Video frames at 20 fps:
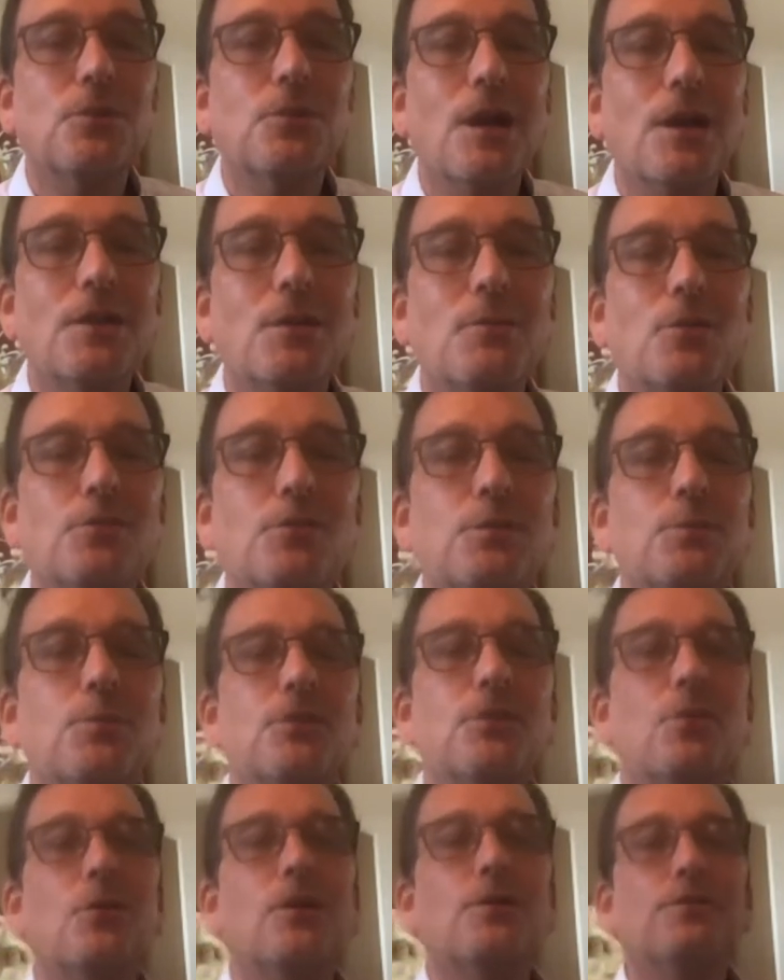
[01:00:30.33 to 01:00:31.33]
Well, I think most people
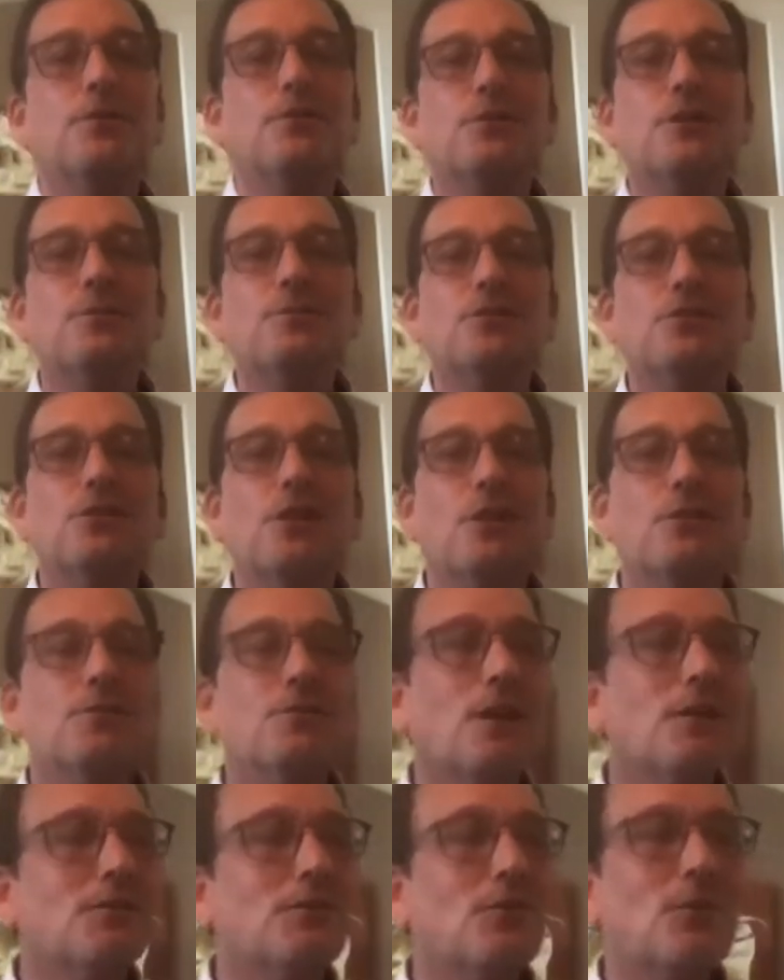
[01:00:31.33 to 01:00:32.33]
know our phone number. It's
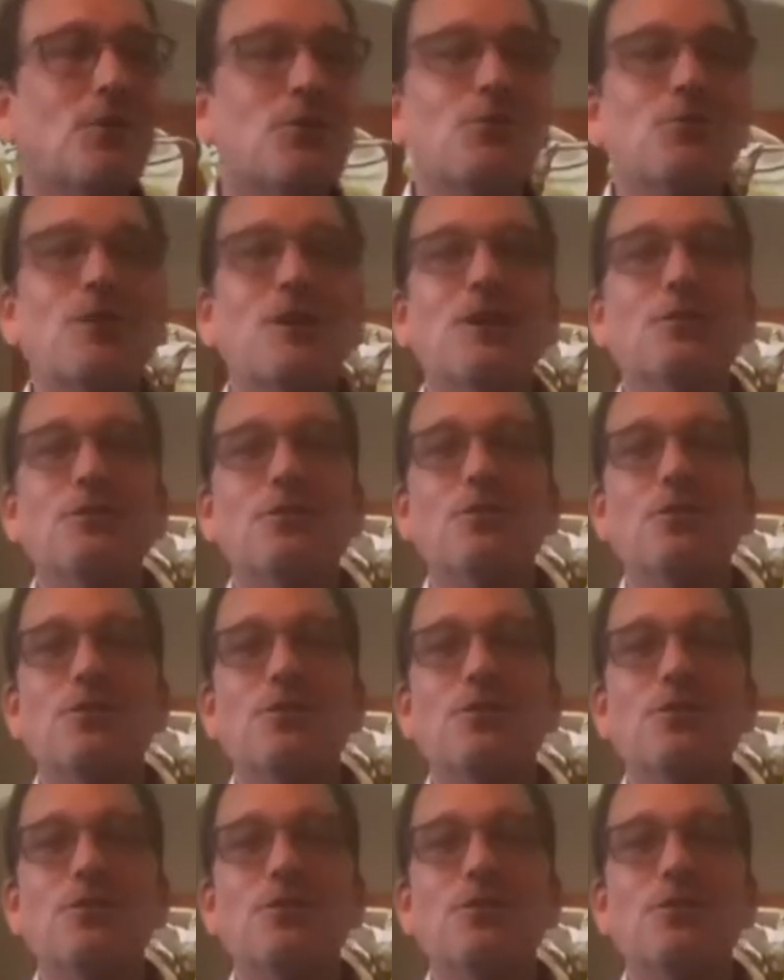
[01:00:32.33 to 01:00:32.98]
954-384-6114.